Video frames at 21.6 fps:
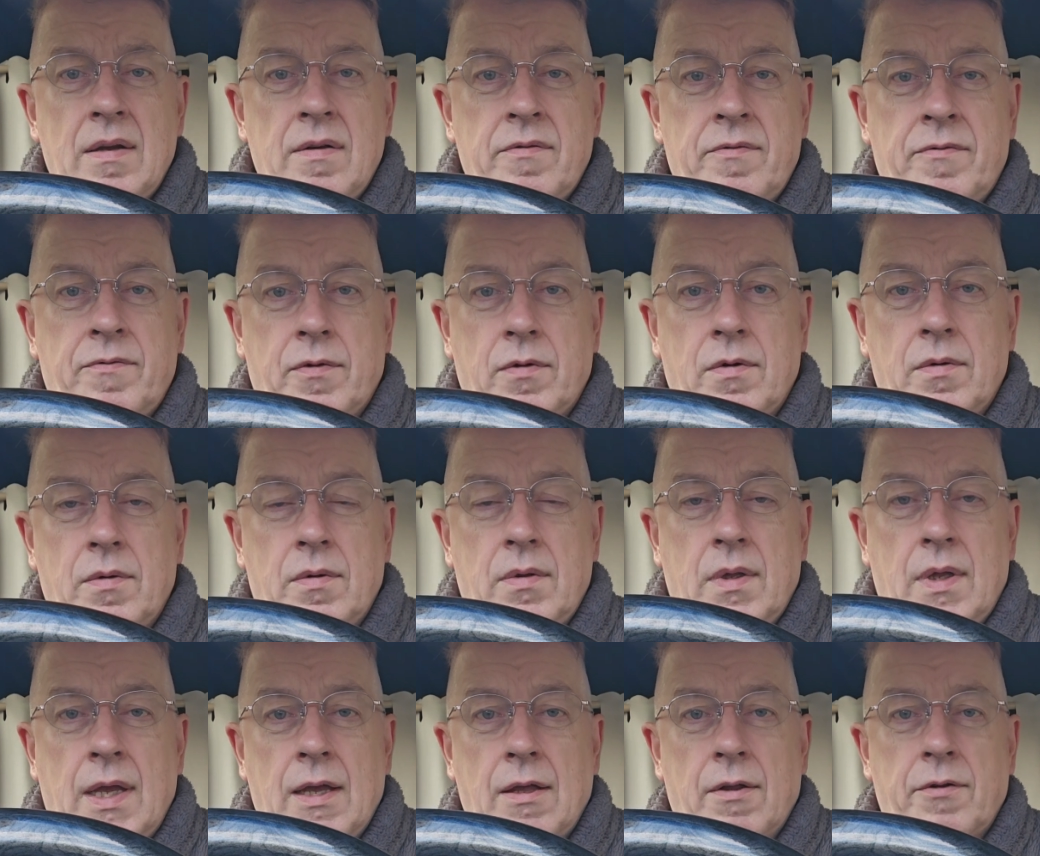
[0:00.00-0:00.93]
full
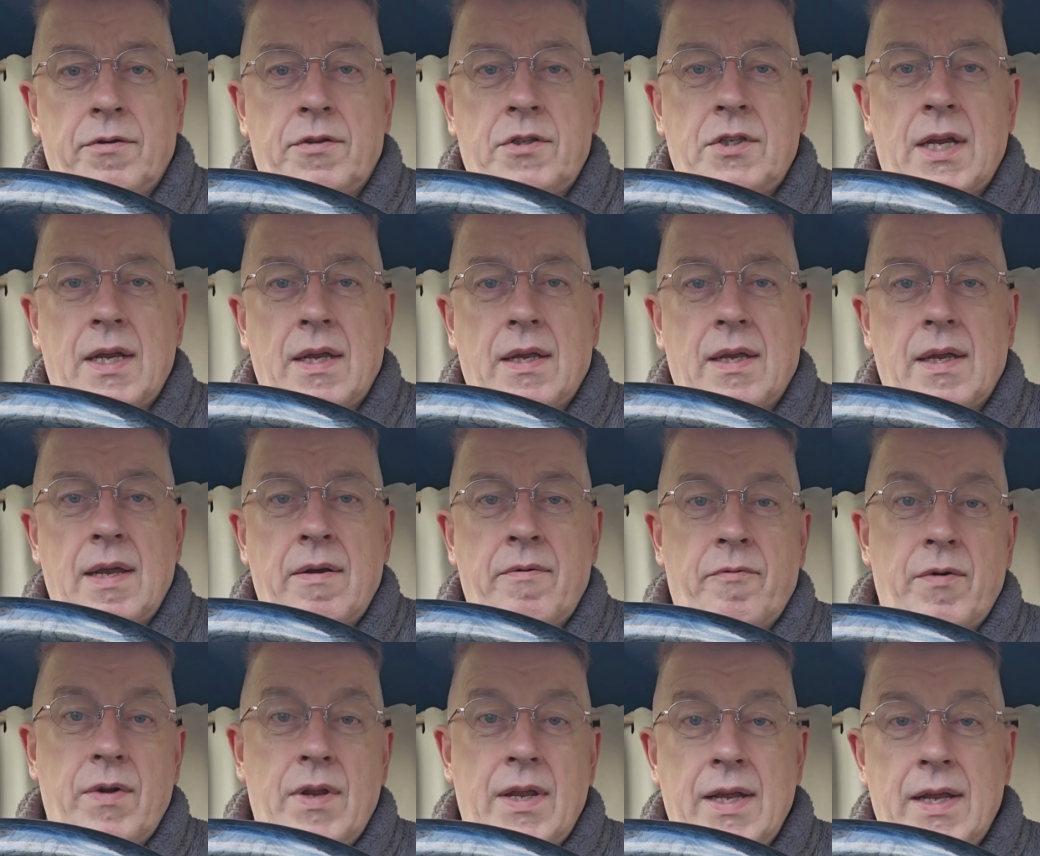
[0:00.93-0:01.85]
health check
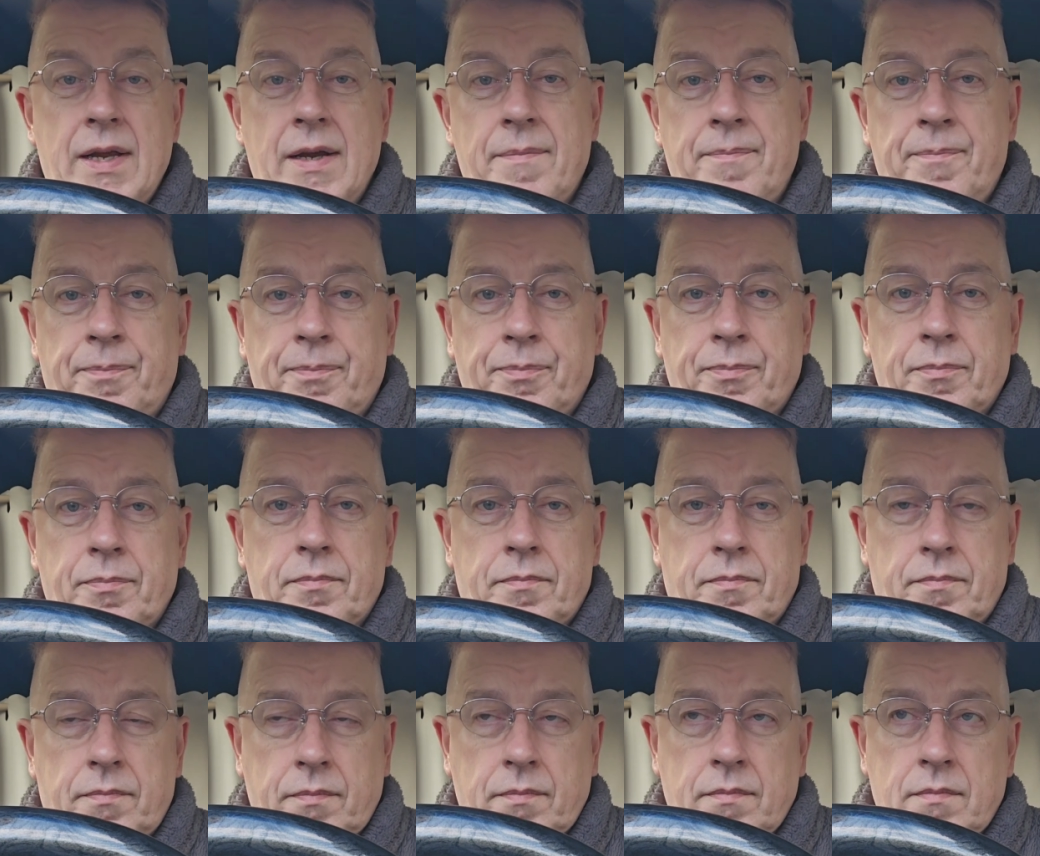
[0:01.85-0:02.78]
every year
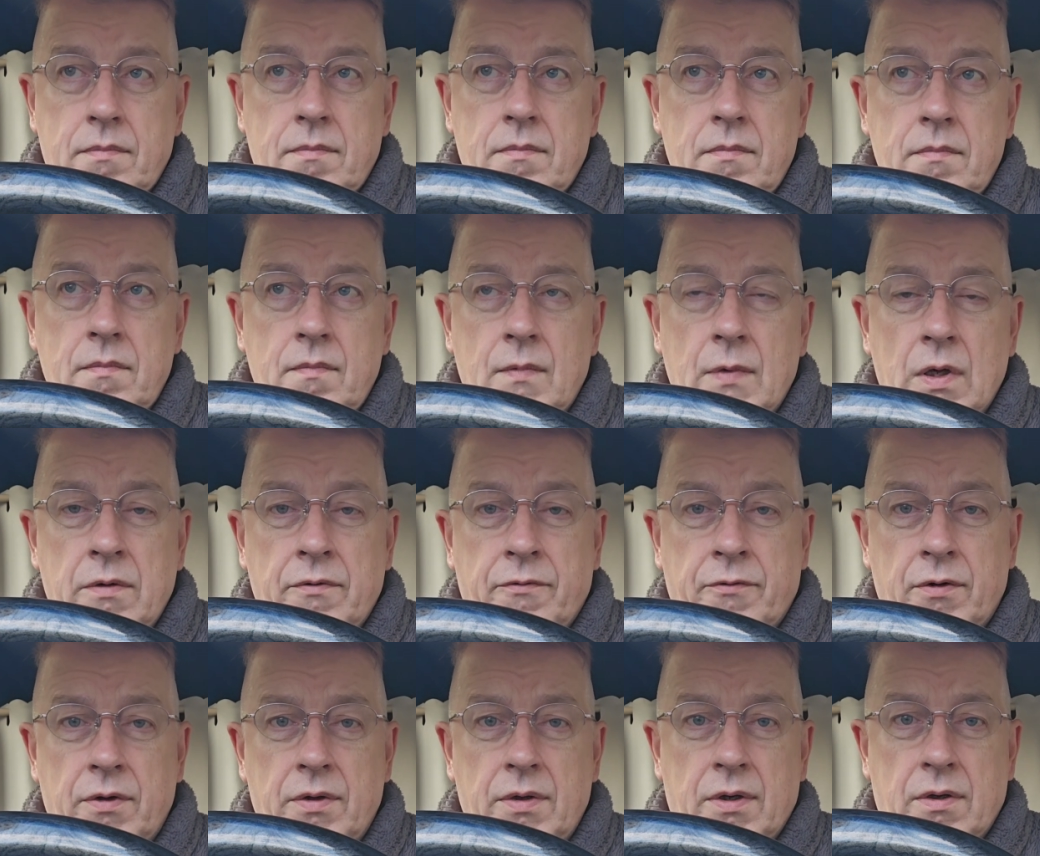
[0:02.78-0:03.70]

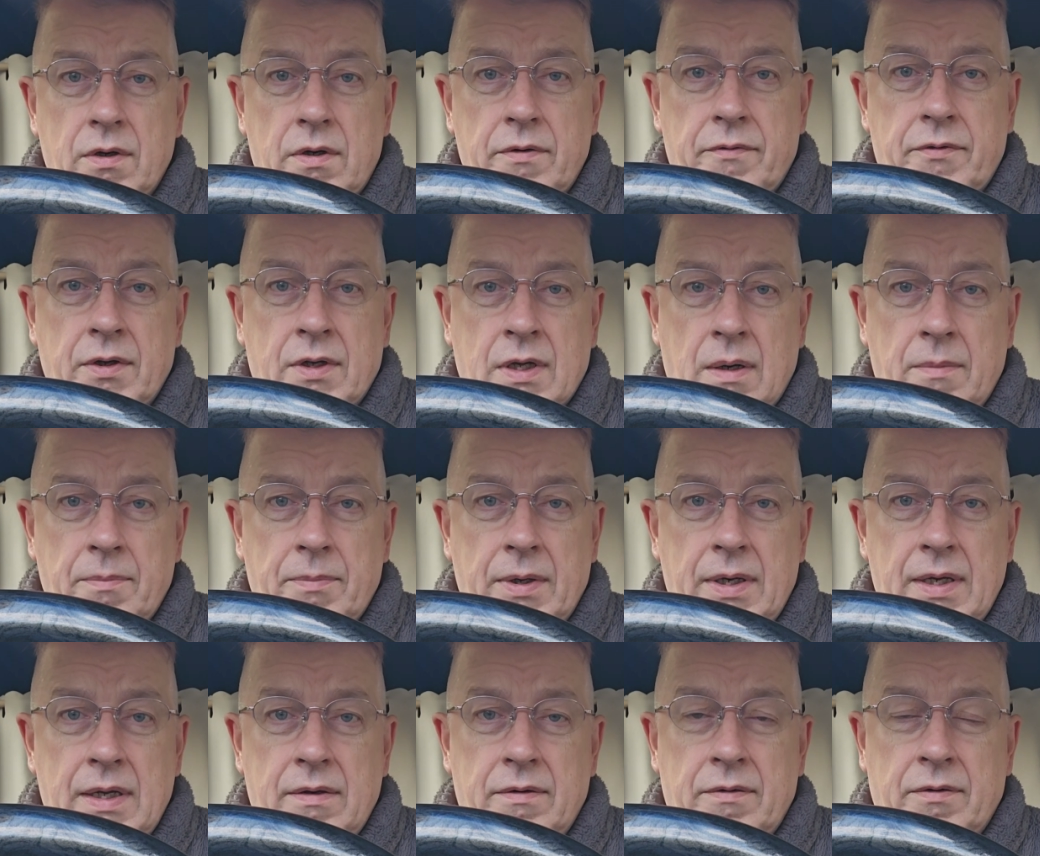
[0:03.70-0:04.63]
for the good of the
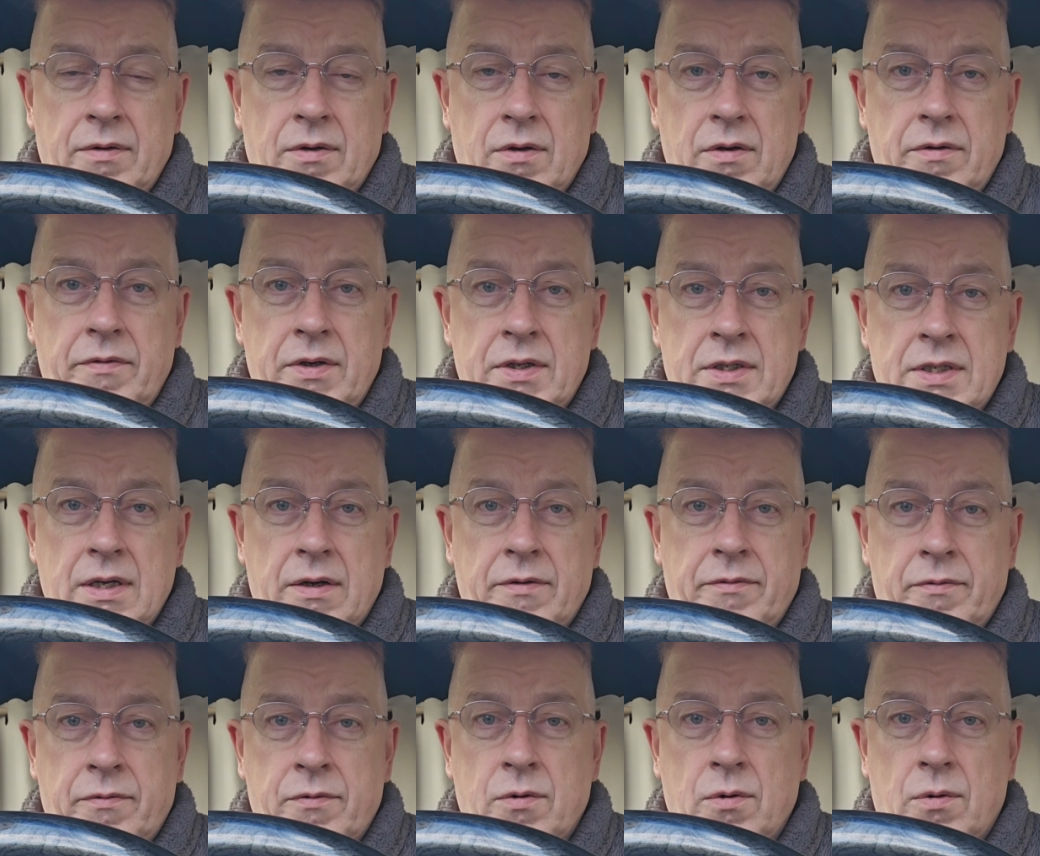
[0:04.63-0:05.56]
company and the good of
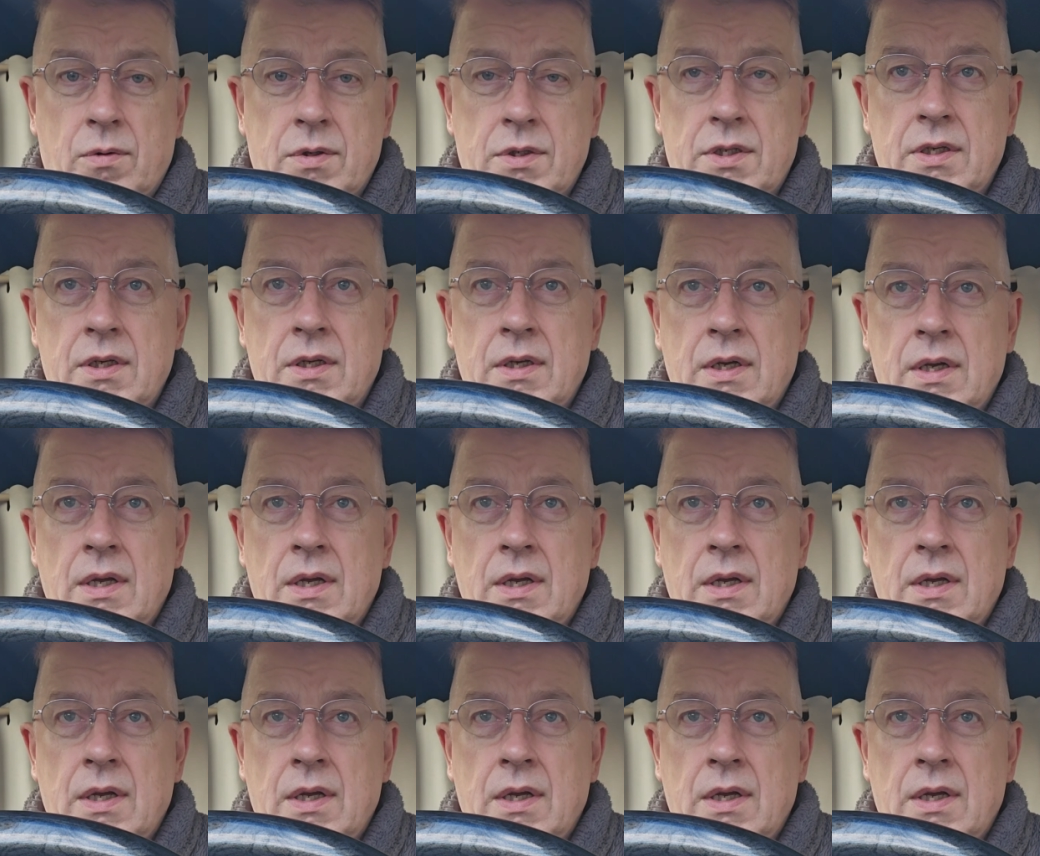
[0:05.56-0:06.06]
yourself, of course.